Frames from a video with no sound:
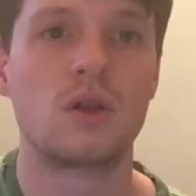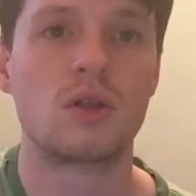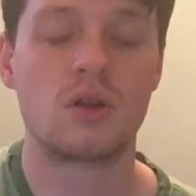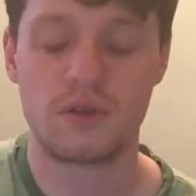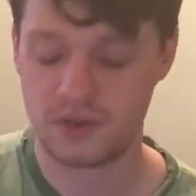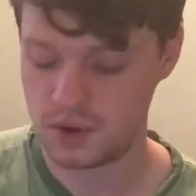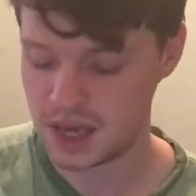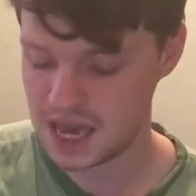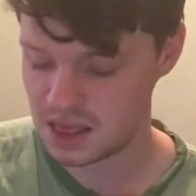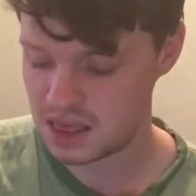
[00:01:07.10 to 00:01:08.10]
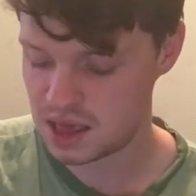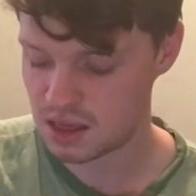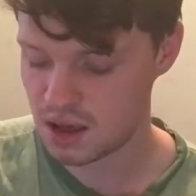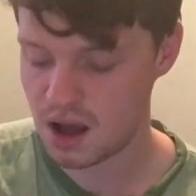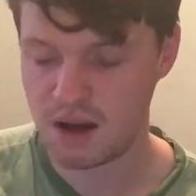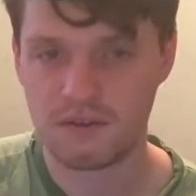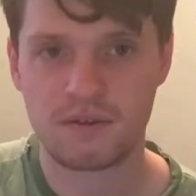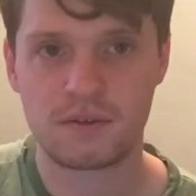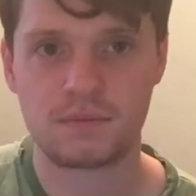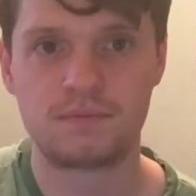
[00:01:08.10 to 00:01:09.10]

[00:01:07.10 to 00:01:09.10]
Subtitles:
So if you can get this off,